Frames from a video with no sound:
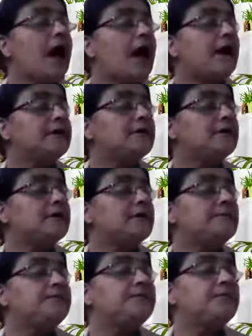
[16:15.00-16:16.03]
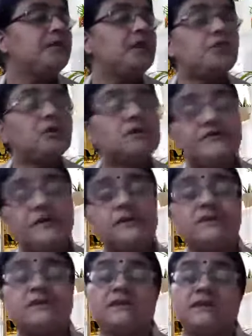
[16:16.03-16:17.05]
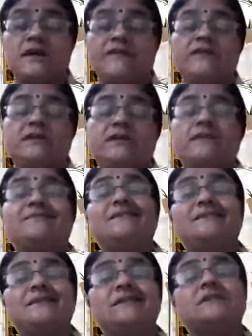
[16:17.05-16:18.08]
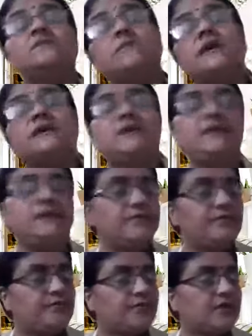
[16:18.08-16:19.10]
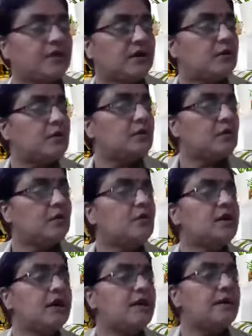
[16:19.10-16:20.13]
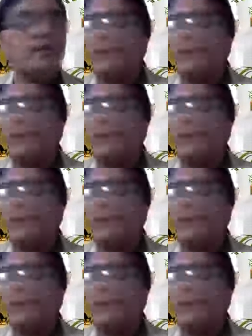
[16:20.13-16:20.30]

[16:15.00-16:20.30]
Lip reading: and it was first discovered in rhesus monkey. Okay.